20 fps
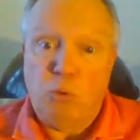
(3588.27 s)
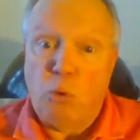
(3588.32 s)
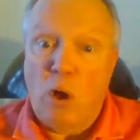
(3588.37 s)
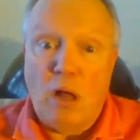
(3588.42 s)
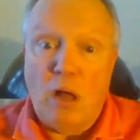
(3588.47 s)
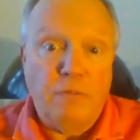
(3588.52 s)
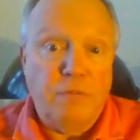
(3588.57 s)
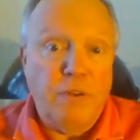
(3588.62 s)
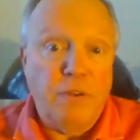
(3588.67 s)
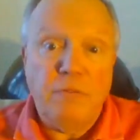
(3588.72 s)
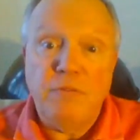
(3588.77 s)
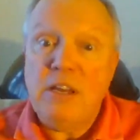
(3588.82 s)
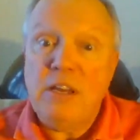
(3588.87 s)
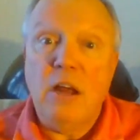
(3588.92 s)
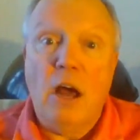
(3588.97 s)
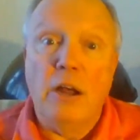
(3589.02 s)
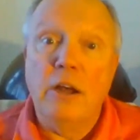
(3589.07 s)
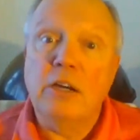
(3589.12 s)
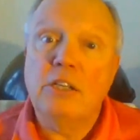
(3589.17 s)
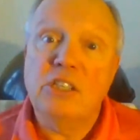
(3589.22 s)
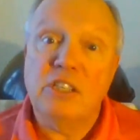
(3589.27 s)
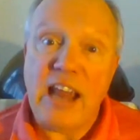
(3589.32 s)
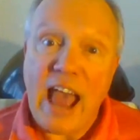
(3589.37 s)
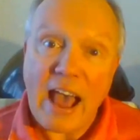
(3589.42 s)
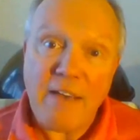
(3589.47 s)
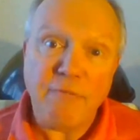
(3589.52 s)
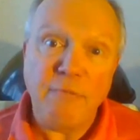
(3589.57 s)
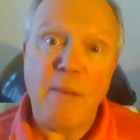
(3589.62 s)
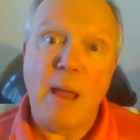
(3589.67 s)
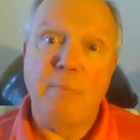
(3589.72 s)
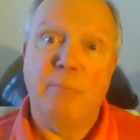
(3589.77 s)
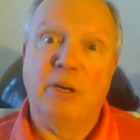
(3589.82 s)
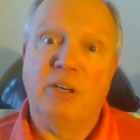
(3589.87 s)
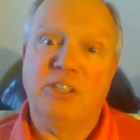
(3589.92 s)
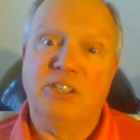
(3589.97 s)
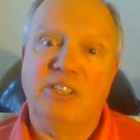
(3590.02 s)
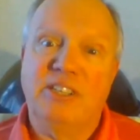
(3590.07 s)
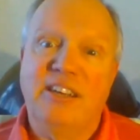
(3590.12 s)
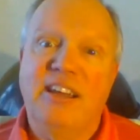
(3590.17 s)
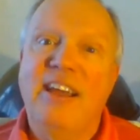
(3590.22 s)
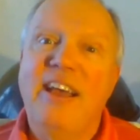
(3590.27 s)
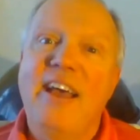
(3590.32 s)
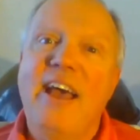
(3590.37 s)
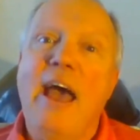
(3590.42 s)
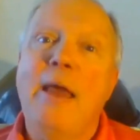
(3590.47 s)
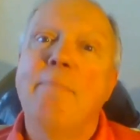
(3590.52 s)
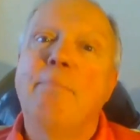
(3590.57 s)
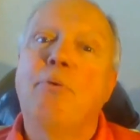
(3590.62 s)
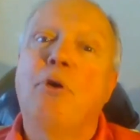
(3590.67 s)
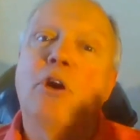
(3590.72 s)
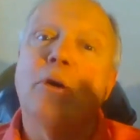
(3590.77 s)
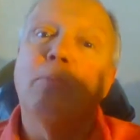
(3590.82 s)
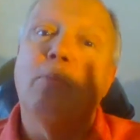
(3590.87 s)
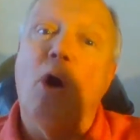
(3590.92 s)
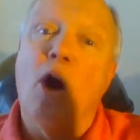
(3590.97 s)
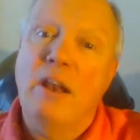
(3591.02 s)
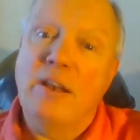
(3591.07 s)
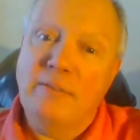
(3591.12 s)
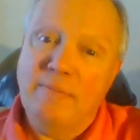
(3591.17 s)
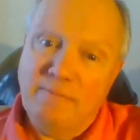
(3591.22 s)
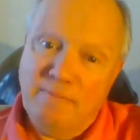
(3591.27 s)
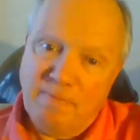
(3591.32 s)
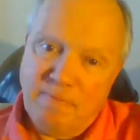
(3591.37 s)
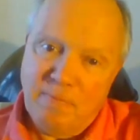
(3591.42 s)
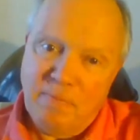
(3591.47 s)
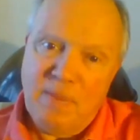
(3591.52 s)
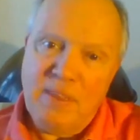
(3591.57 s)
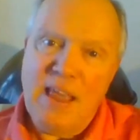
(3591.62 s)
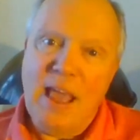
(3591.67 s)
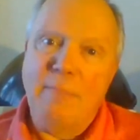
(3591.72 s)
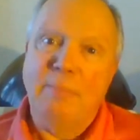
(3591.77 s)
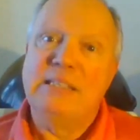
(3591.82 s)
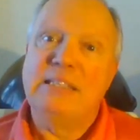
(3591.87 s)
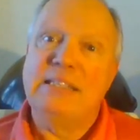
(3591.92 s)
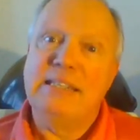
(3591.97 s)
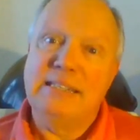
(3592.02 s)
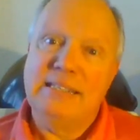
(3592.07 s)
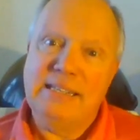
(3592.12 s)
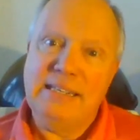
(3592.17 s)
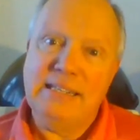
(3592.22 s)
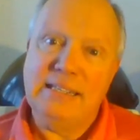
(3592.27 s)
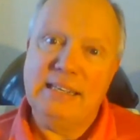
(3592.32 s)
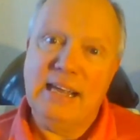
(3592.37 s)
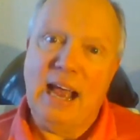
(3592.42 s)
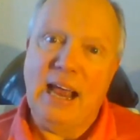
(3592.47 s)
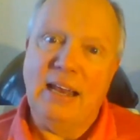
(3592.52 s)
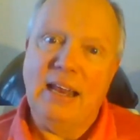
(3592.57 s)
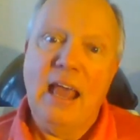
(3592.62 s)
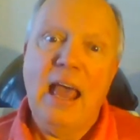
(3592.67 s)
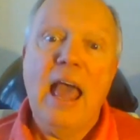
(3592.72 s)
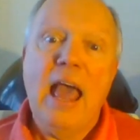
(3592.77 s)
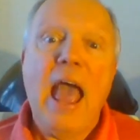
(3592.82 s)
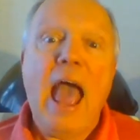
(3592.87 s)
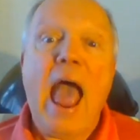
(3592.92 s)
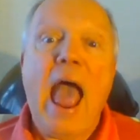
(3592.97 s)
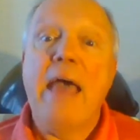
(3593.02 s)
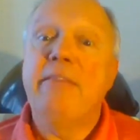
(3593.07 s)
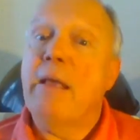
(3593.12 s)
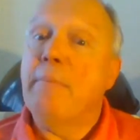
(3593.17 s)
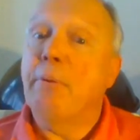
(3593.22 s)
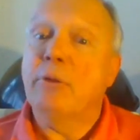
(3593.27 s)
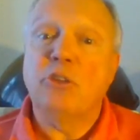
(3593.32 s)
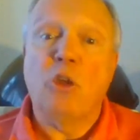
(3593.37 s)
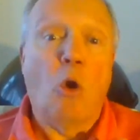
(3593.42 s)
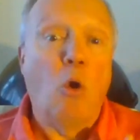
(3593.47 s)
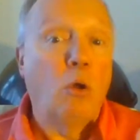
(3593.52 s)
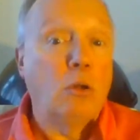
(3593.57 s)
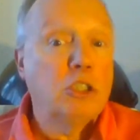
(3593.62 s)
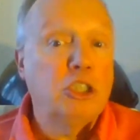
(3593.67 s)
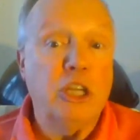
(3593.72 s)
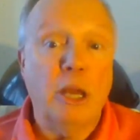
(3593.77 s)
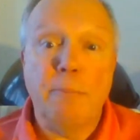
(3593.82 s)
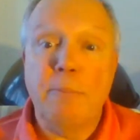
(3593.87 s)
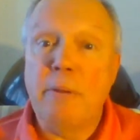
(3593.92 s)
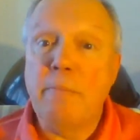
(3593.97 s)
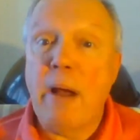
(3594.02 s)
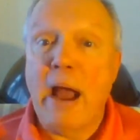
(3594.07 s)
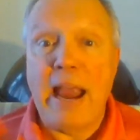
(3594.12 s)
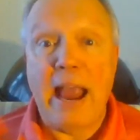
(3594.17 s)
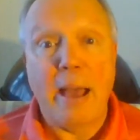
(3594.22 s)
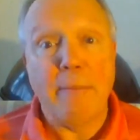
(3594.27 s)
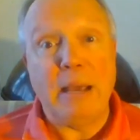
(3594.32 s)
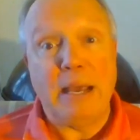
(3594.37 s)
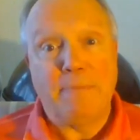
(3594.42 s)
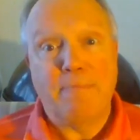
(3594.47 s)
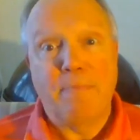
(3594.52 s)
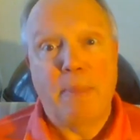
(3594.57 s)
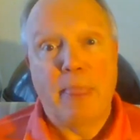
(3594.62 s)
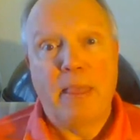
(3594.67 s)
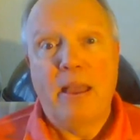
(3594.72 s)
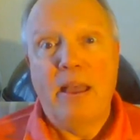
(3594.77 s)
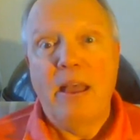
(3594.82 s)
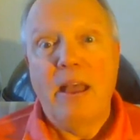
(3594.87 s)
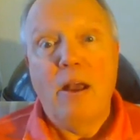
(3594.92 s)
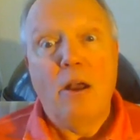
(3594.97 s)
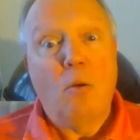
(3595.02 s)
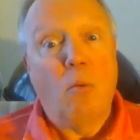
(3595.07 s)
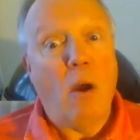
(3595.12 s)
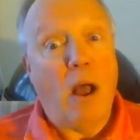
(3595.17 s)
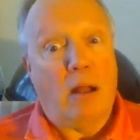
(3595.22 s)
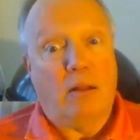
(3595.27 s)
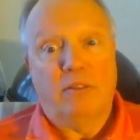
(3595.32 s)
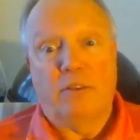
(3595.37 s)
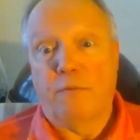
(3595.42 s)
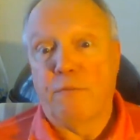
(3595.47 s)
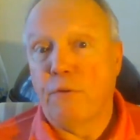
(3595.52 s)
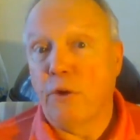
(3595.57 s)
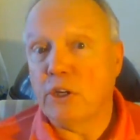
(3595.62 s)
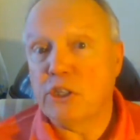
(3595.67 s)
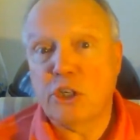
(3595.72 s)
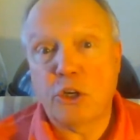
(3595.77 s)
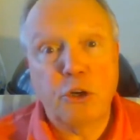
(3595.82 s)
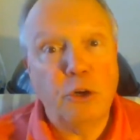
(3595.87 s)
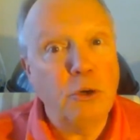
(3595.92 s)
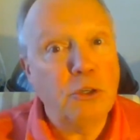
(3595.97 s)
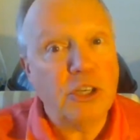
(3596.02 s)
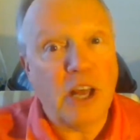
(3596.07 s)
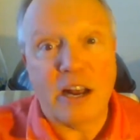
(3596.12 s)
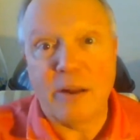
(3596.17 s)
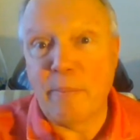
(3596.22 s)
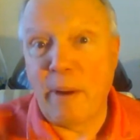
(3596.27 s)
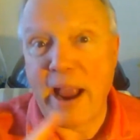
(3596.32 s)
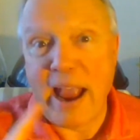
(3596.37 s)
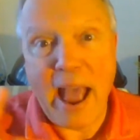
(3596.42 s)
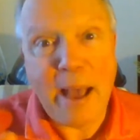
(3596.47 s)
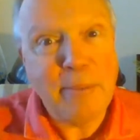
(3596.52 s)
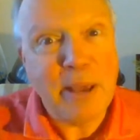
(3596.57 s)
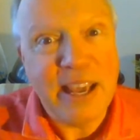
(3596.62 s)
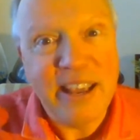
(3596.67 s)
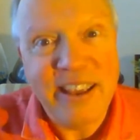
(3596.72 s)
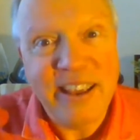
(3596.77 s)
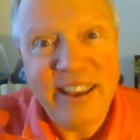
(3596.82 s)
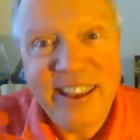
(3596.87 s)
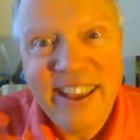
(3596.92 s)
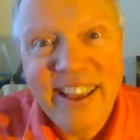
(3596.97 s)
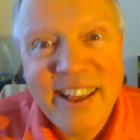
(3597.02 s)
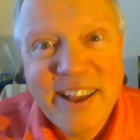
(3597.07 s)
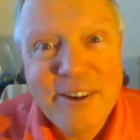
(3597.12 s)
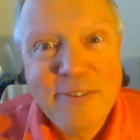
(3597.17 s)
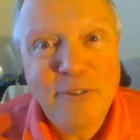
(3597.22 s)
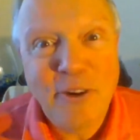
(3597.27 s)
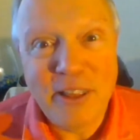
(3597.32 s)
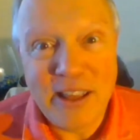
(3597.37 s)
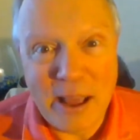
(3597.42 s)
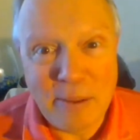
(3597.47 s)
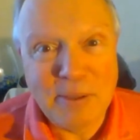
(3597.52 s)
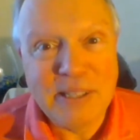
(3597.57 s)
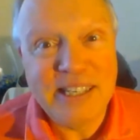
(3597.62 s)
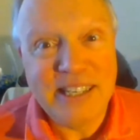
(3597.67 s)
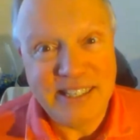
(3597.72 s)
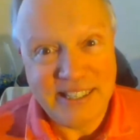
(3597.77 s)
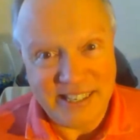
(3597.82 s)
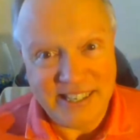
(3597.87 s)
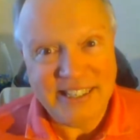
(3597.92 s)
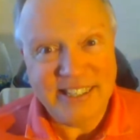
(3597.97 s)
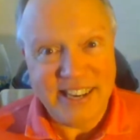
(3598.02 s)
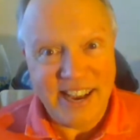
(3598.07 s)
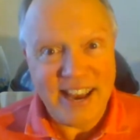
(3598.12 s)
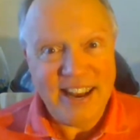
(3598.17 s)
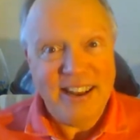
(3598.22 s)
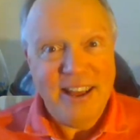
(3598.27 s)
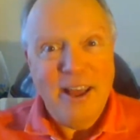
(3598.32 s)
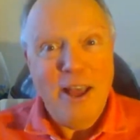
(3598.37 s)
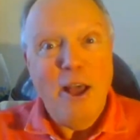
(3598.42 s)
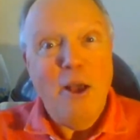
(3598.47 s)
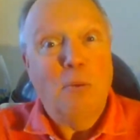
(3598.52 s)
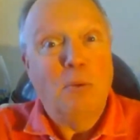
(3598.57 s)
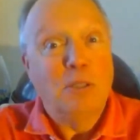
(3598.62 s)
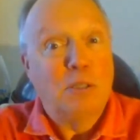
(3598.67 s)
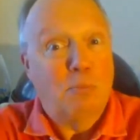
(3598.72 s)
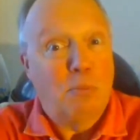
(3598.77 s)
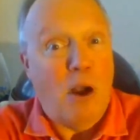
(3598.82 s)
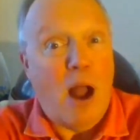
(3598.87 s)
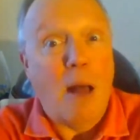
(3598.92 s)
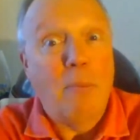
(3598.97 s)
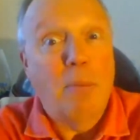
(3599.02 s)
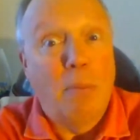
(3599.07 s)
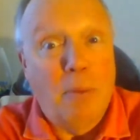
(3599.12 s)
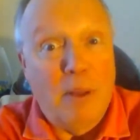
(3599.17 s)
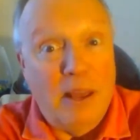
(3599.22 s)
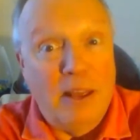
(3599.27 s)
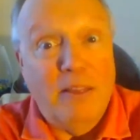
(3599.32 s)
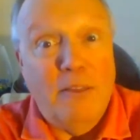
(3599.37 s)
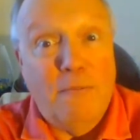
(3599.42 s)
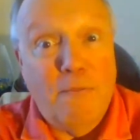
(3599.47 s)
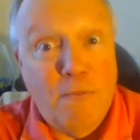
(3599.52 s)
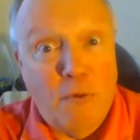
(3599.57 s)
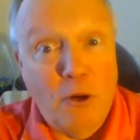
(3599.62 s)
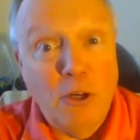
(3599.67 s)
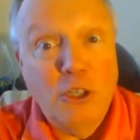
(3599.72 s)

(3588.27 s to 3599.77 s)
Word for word: 12, 1500 staff members and put them on the MSC side. And they put the whole ship in Miami. Well, the first cruise out of Miami for the MSC side was probably the